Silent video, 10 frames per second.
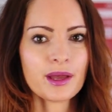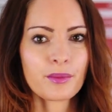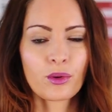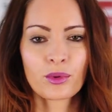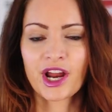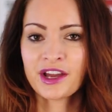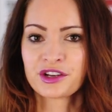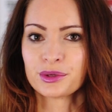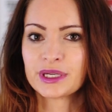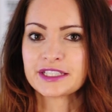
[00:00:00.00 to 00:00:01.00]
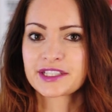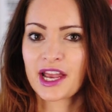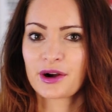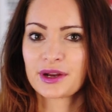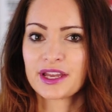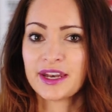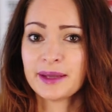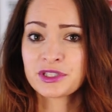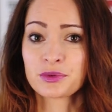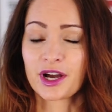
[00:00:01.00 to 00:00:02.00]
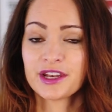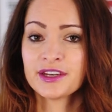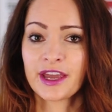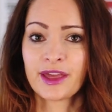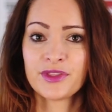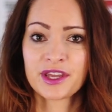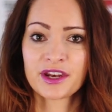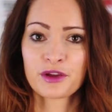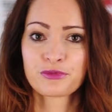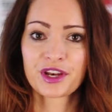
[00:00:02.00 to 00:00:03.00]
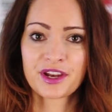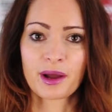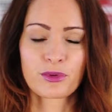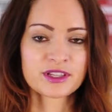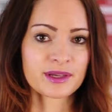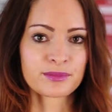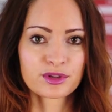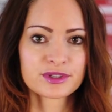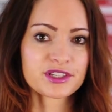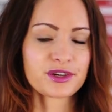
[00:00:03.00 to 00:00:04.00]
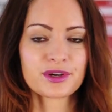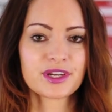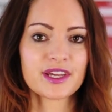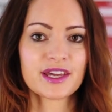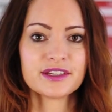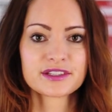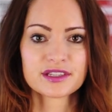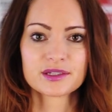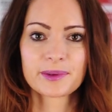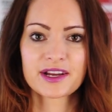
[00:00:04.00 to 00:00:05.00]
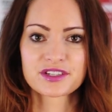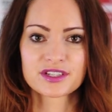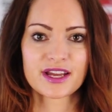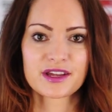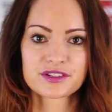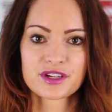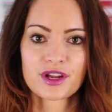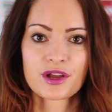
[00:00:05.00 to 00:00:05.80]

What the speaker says: But what I do is carry an empty one and then I fill it up once I'm through security and into the departure lounge.